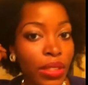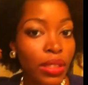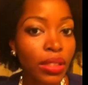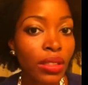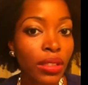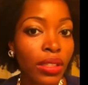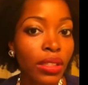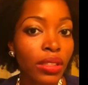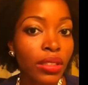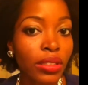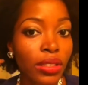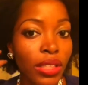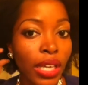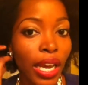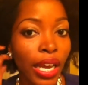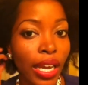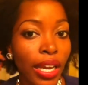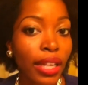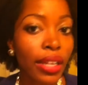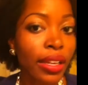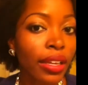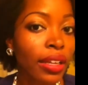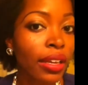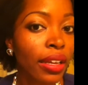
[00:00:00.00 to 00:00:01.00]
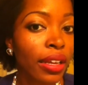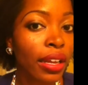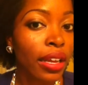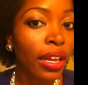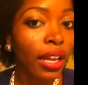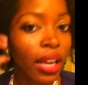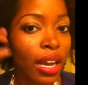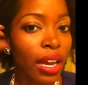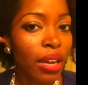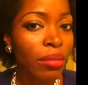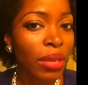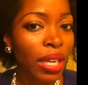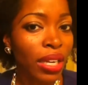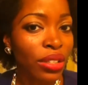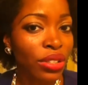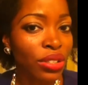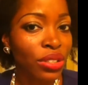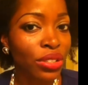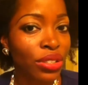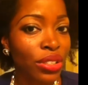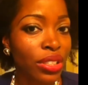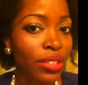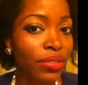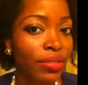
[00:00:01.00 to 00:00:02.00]
See this side. I'm not
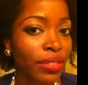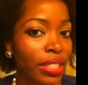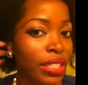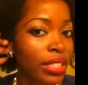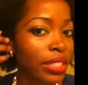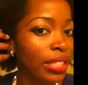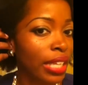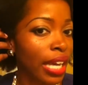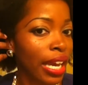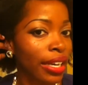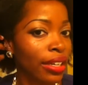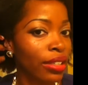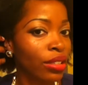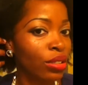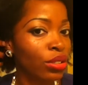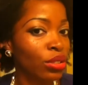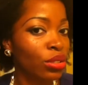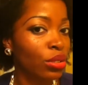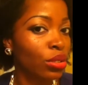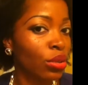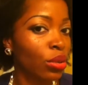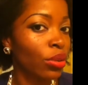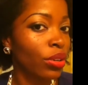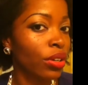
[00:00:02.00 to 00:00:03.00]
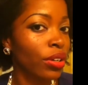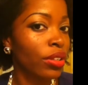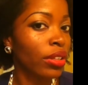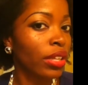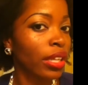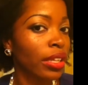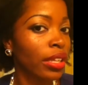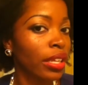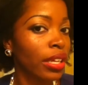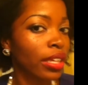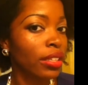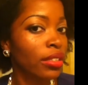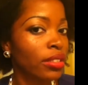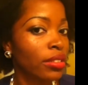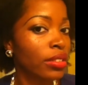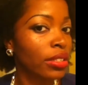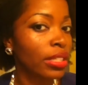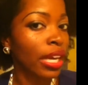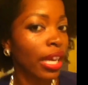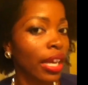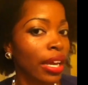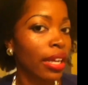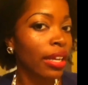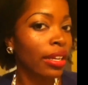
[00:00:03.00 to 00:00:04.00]
sure if this side is shorter than the other
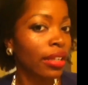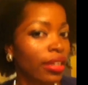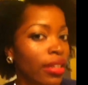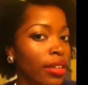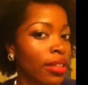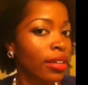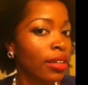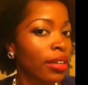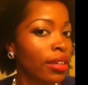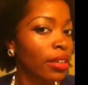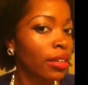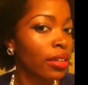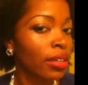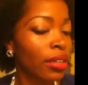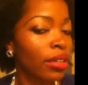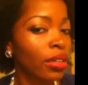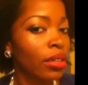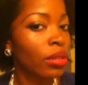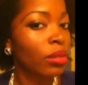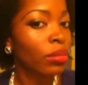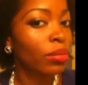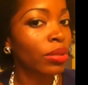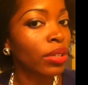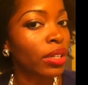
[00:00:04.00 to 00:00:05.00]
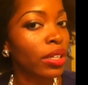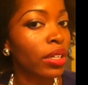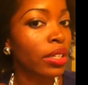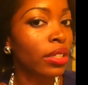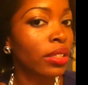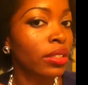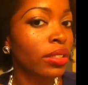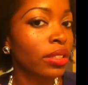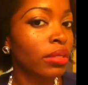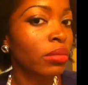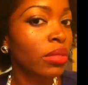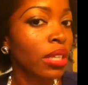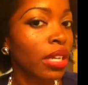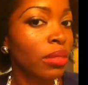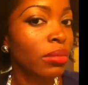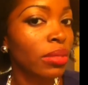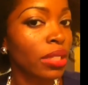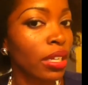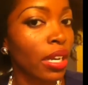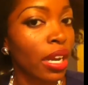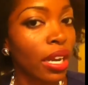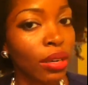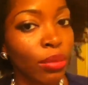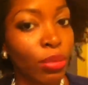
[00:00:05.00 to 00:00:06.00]
side, but sometimes
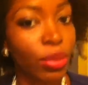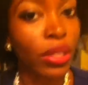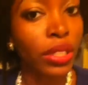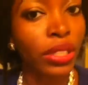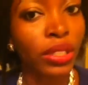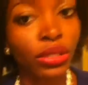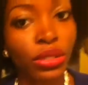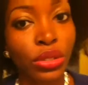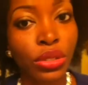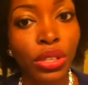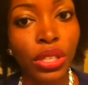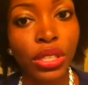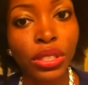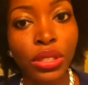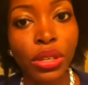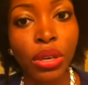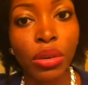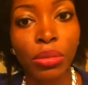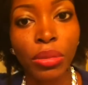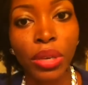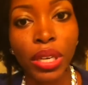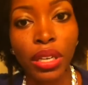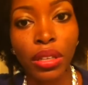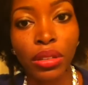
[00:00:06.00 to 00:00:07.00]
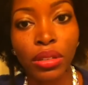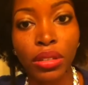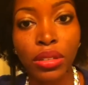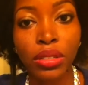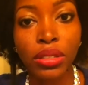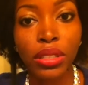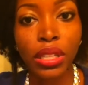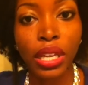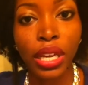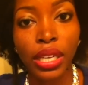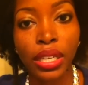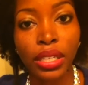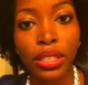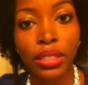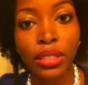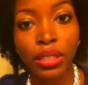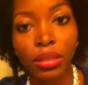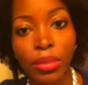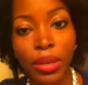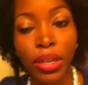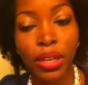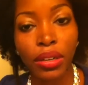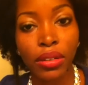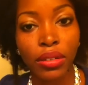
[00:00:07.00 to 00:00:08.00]
it kind of plays tricks on me. It looks like it's
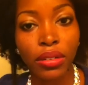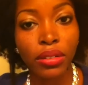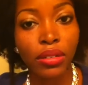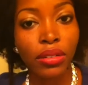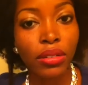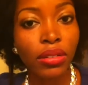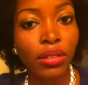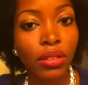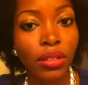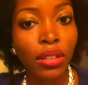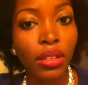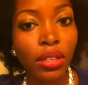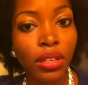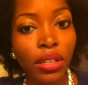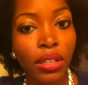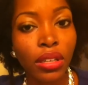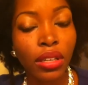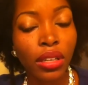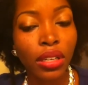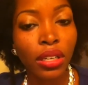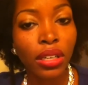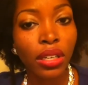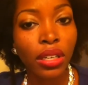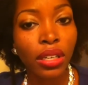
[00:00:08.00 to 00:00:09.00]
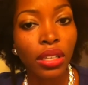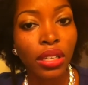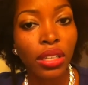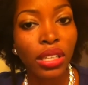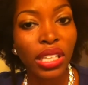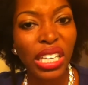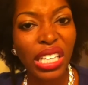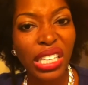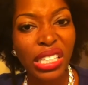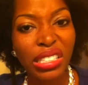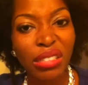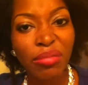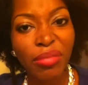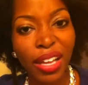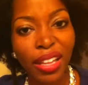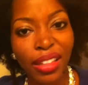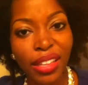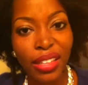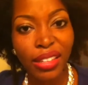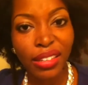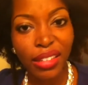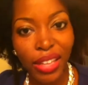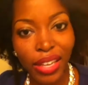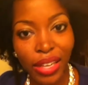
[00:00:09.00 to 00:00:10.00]
about, I think it's about
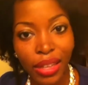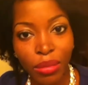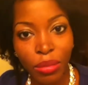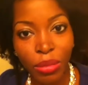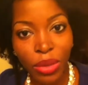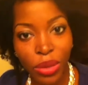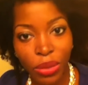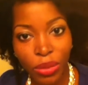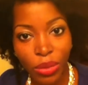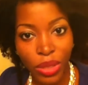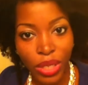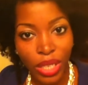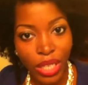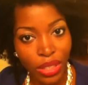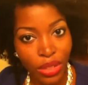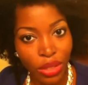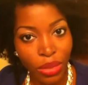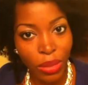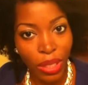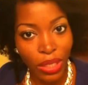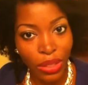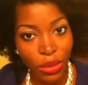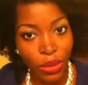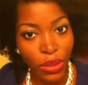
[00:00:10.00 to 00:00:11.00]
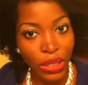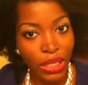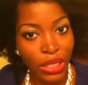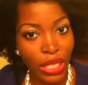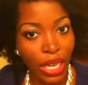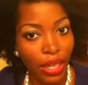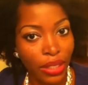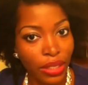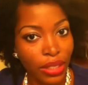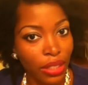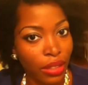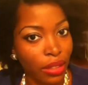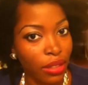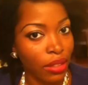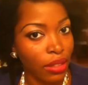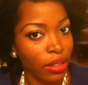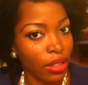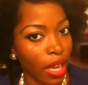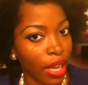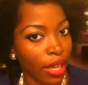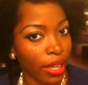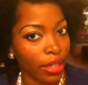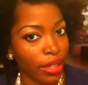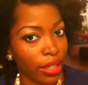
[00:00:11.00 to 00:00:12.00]
the same, but when I do my twist outs, it looks
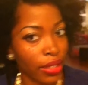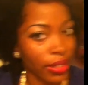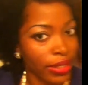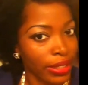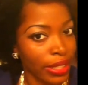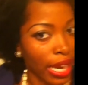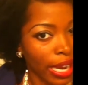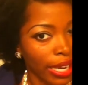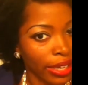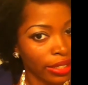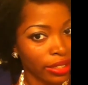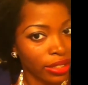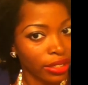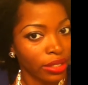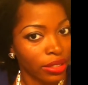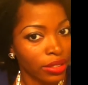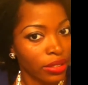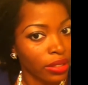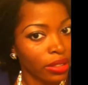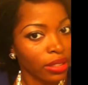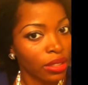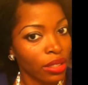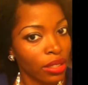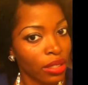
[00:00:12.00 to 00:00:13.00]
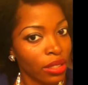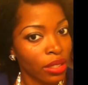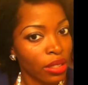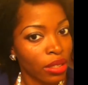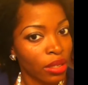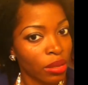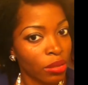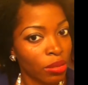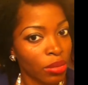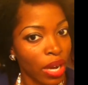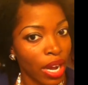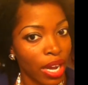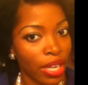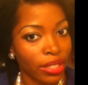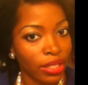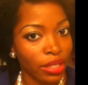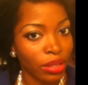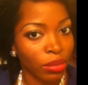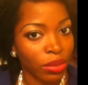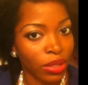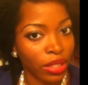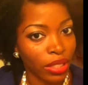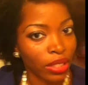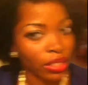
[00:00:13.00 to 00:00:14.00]
like this side is
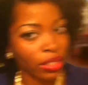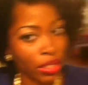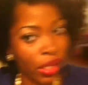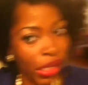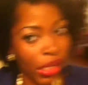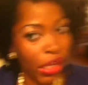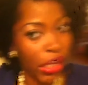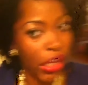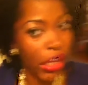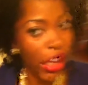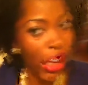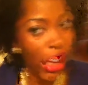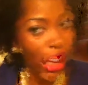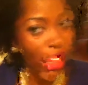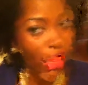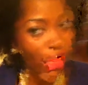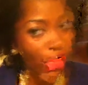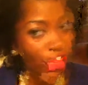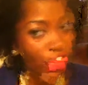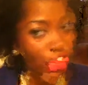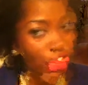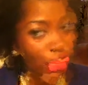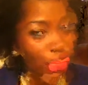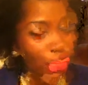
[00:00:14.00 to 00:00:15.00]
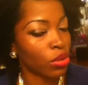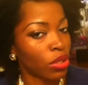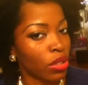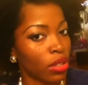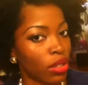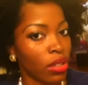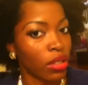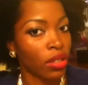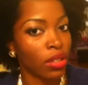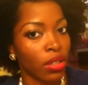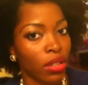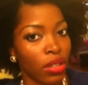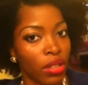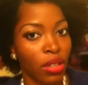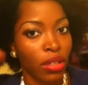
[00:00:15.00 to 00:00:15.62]
possibly my hair shorter.